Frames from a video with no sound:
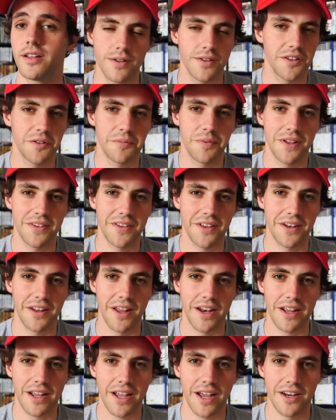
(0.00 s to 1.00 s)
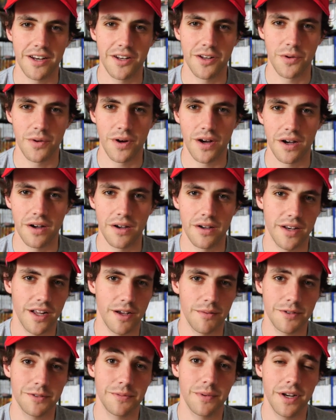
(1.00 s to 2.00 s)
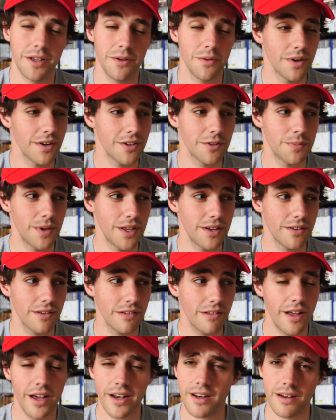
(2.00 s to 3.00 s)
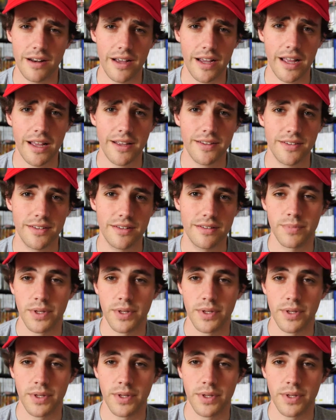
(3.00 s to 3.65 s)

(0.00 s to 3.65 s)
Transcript: It just depends how dedicated you are and how much money you want to spend on lighting, I guess.